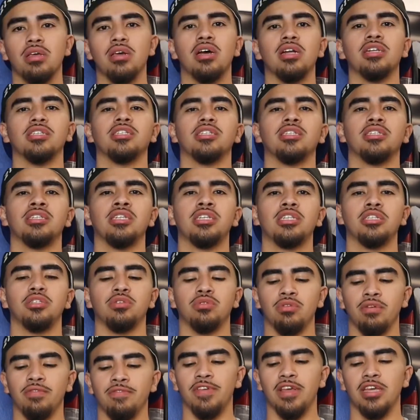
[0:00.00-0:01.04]
I suggest
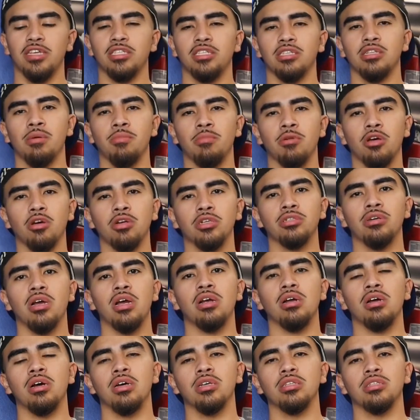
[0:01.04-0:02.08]
you invest in a blow
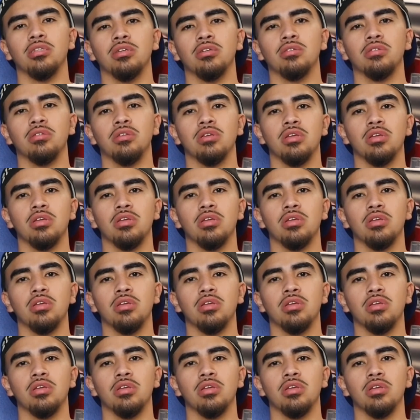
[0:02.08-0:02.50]
dryer also.